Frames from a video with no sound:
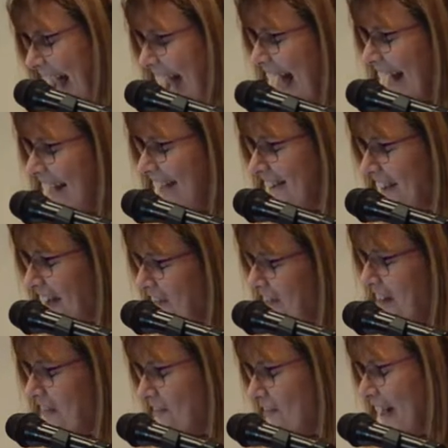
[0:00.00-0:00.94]
had a
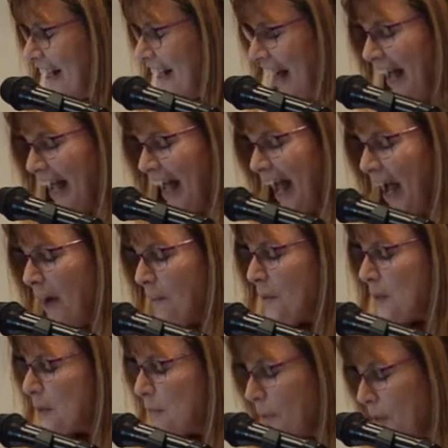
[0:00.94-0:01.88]
lovely figure and
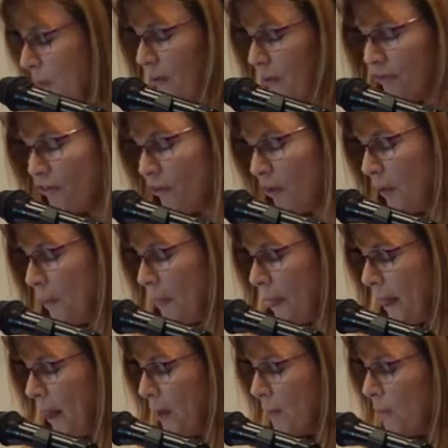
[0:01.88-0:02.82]
was beautiful.
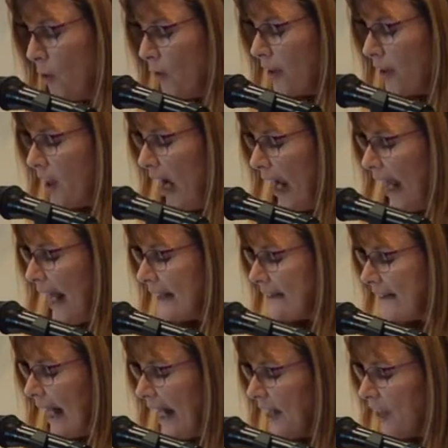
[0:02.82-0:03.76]
Mordecai had
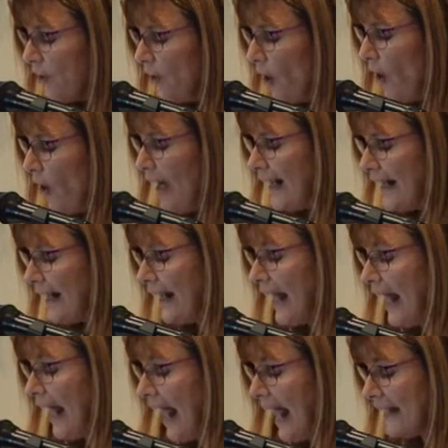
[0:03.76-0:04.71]
taken her
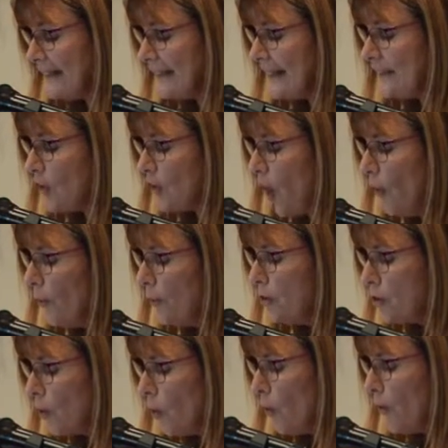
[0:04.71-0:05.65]
as his
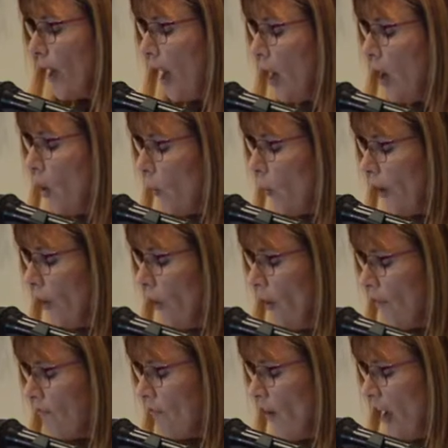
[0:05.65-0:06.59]
own daughter when
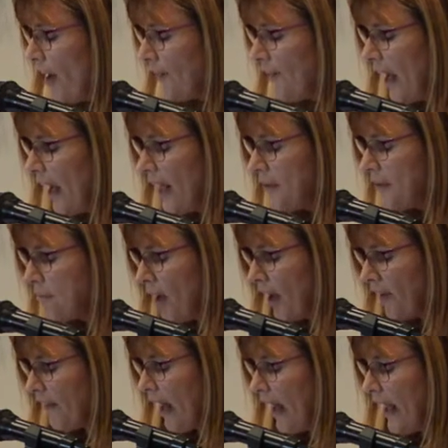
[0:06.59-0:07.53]
her father and
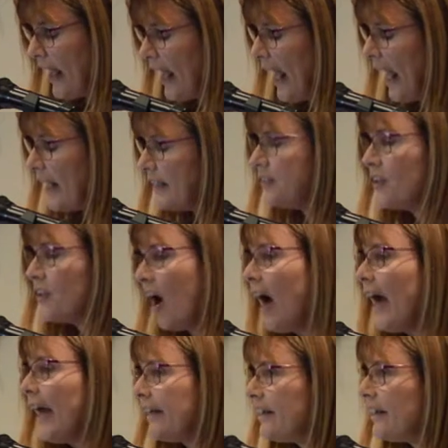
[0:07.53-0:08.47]
mother had died.